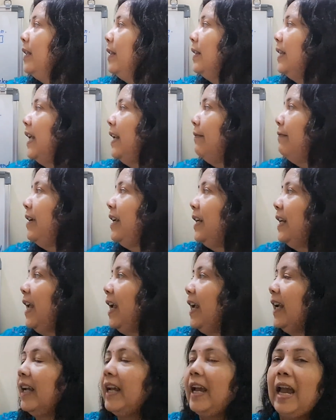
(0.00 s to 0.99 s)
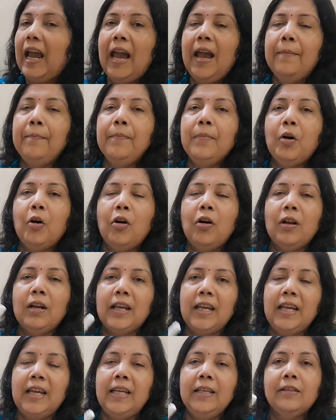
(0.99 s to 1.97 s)
Then we take am or
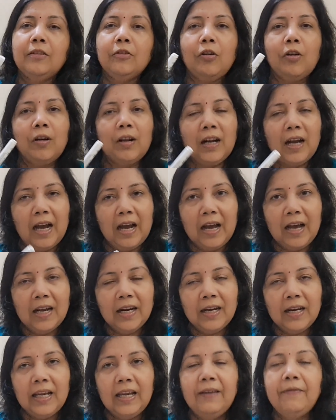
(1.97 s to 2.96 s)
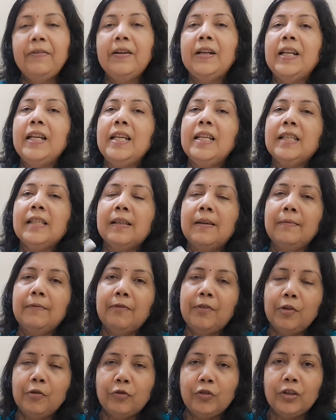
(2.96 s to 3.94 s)
is or are if it is
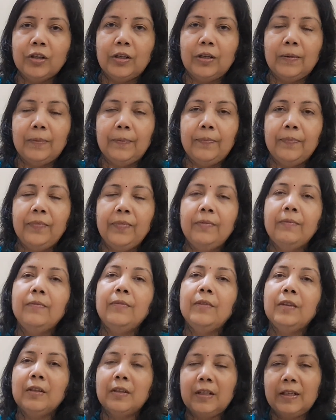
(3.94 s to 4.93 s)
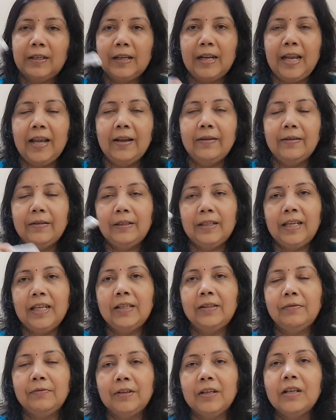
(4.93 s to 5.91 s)
future.
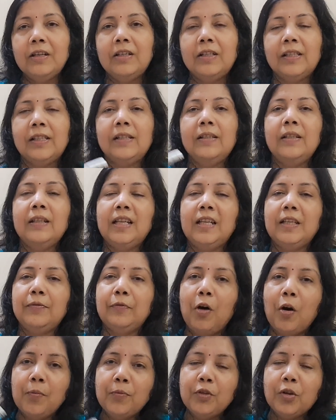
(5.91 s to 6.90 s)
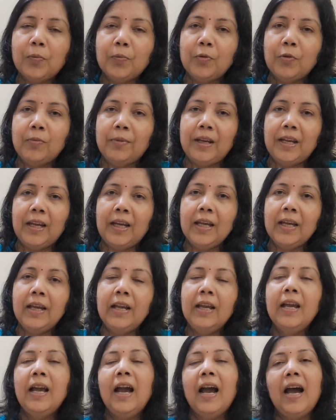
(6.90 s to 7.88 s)
These words, these forms of to be
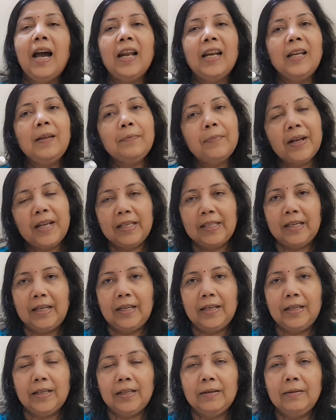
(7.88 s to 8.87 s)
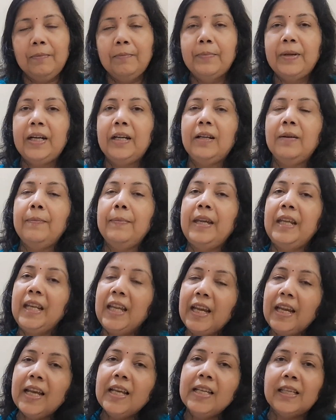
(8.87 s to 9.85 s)
are in present, but the
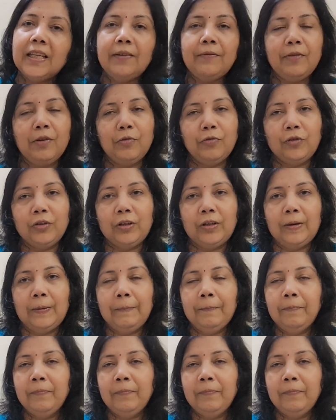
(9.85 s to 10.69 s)
meaning is in future.